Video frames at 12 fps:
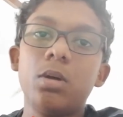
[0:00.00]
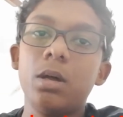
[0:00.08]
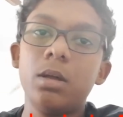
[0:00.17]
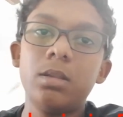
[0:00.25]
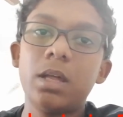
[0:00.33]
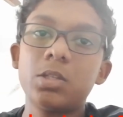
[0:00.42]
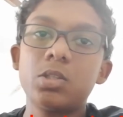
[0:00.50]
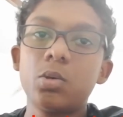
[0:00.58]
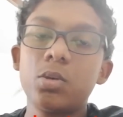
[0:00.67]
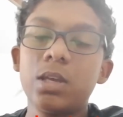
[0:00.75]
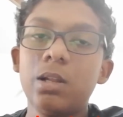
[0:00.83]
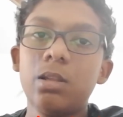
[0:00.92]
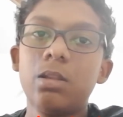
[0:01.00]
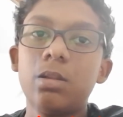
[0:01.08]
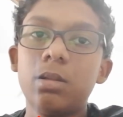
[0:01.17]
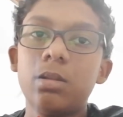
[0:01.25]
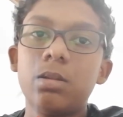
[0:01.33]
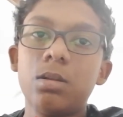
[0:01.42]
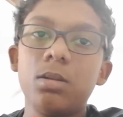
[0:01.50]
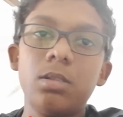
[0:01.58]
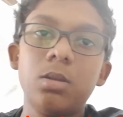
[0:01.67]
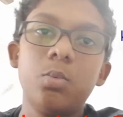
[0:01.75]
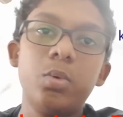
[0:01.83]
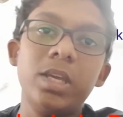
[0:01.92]
that's to kill
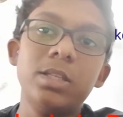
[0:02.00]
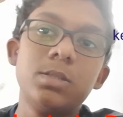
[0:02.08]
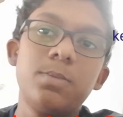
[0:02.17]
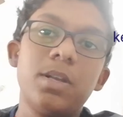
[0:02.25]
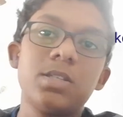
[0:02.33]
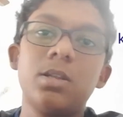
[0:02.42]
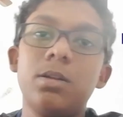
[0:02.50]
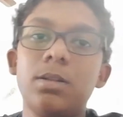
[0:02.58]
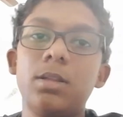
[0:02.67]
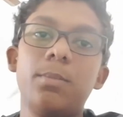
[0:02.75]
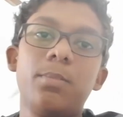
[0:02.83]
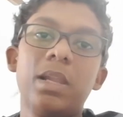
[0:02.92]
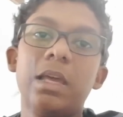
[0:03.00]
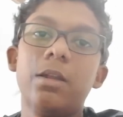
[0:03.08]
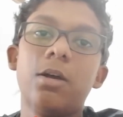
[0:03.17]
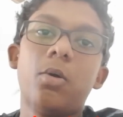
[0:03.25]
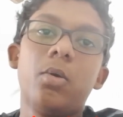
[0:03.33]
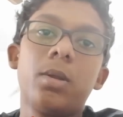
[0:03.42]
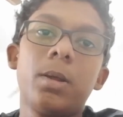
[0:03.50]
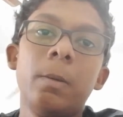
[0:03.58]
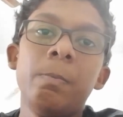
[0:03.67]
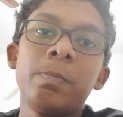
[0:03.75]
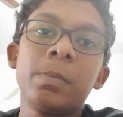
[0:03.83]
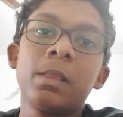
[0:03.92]
the weeds present in the playground.
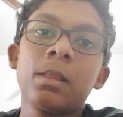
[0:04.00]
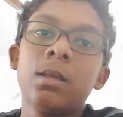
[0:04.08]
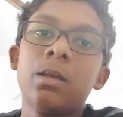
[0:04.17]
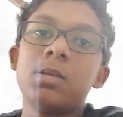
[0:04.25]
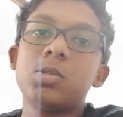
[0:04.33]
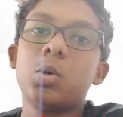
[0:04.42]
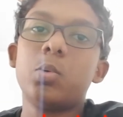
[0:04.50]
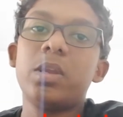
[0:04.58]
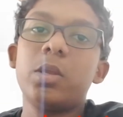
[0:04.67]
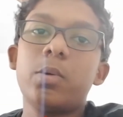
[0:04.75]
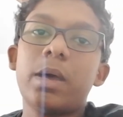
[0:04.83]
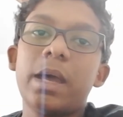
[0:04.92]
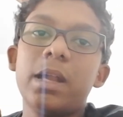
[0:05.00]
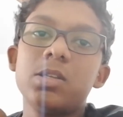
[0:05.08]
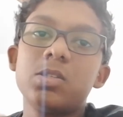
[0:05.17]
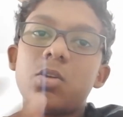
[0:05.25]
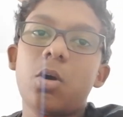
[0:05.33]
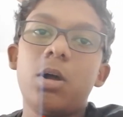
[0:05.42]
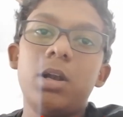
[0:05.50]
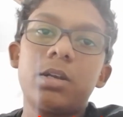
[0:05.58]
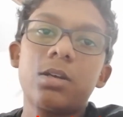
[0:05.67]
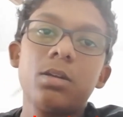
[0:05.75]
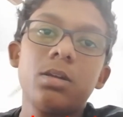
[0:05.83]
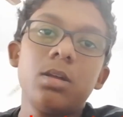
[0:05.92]
So when you add salt
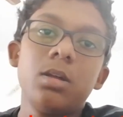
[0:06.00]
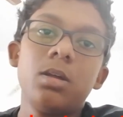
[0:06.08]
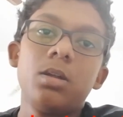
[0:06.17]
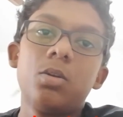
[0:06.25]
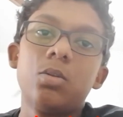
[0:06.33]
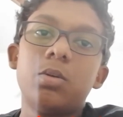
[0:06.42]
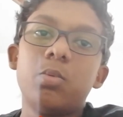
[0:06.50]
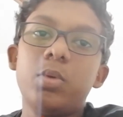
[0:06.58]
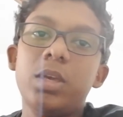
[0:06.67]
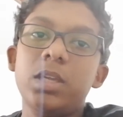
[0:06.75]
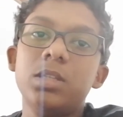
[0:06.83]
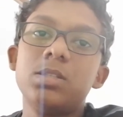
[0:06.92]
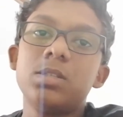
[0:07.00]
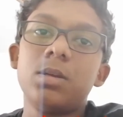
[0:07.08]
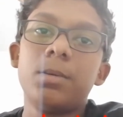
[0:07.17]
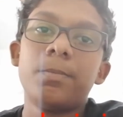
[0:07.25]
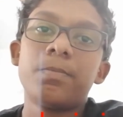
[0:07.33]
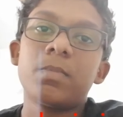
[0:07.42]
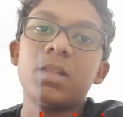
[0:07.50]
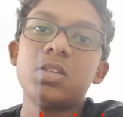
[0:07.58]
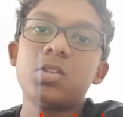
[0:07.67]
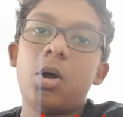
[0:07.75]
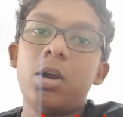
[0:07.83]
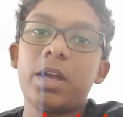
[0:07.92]
to the weeds,
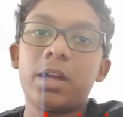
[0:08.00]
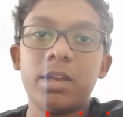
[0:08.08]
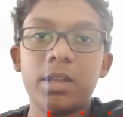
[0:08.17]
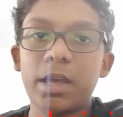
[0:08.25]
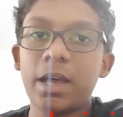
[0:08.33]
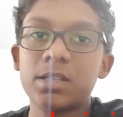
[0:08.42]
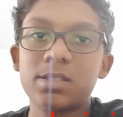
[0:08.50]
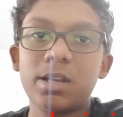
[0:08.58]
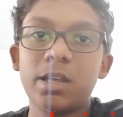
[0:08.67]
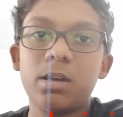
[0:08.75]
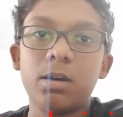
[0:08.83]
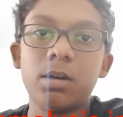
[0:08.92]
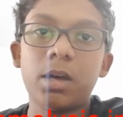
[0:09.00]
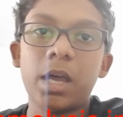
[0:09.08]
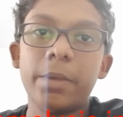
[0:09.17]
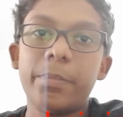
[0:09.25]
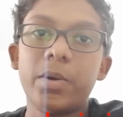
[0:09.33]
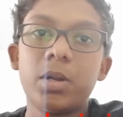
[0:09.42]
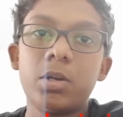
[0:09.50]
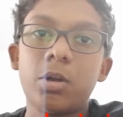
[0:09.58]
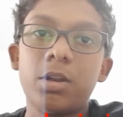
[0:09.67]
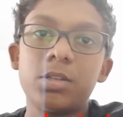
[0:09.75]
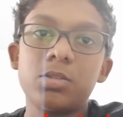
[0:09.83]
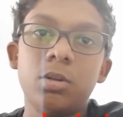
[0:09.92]
salt again acts like a
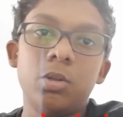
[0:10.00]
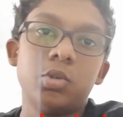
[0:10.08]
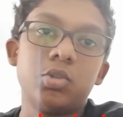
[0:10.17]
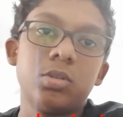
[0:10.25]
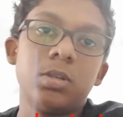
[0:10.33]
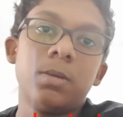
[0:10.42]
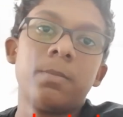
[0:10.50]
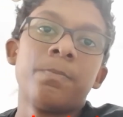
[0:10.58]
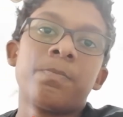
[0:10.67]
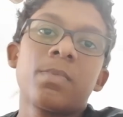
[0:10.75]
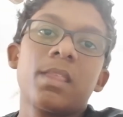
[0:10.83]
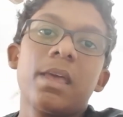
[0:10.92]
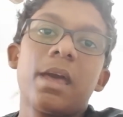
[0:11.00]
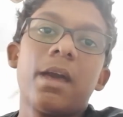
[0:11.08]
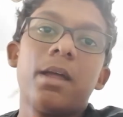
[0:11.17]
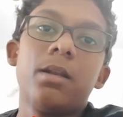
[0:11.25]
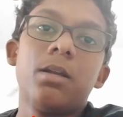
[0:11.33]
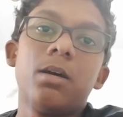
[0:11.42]
hypertonic solution, and